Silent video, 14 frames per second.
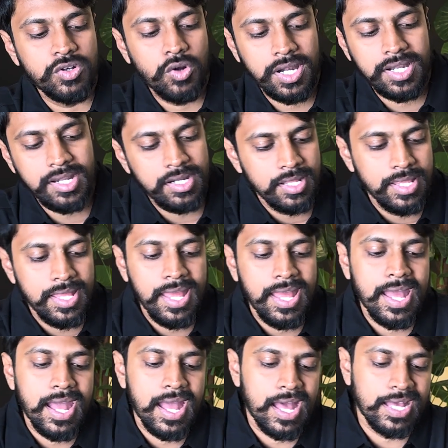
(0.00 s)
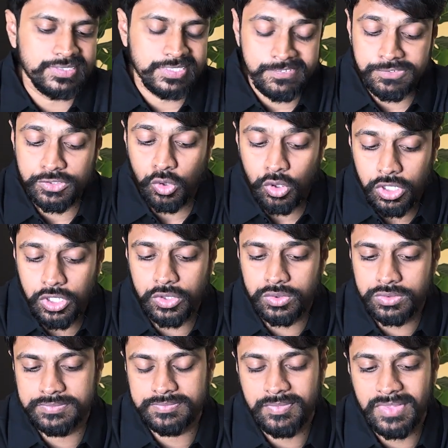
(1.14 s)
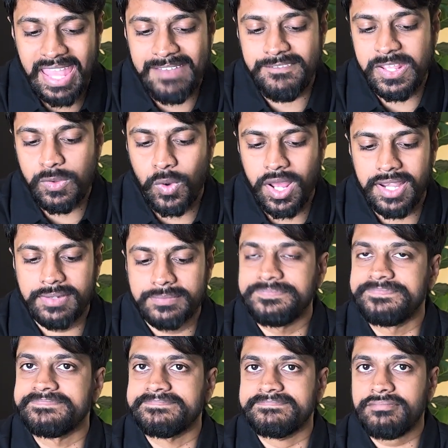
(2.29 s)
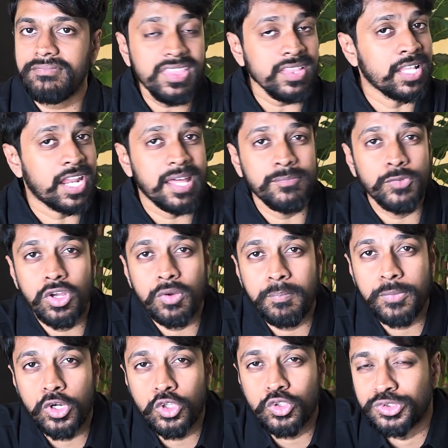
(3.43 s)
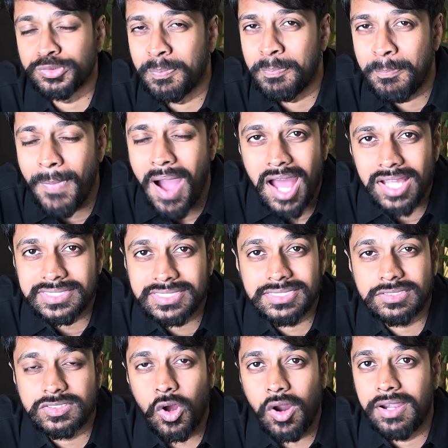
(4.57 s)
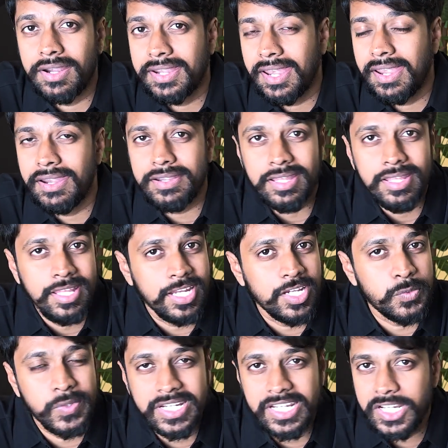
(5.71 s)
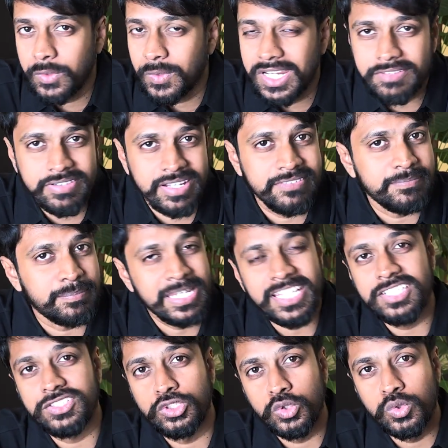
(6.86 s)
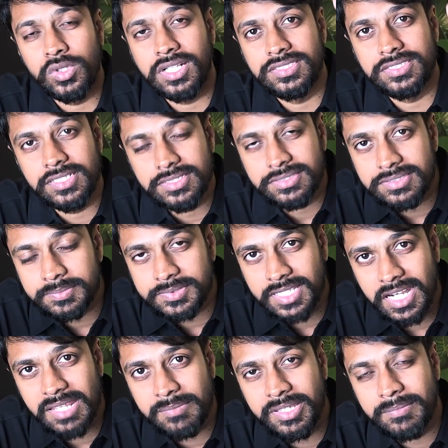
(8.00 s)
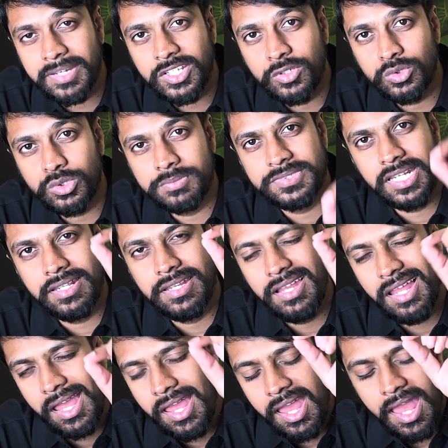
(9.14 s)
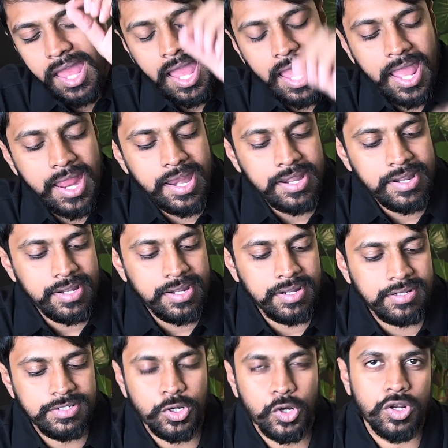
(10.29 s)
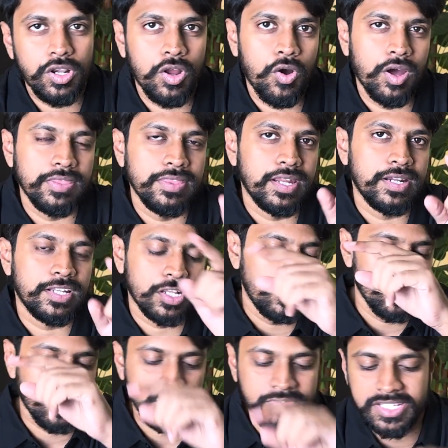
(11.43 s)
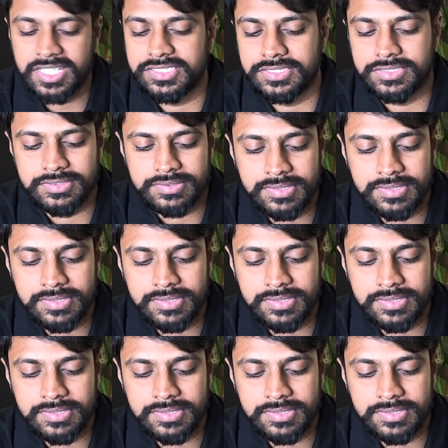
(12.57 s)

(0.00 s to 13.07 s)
content. As I've told you, everyone, that I'm gonna produce mass content in 2025. Please do consider subscribing my YouTube channel and turn on that notification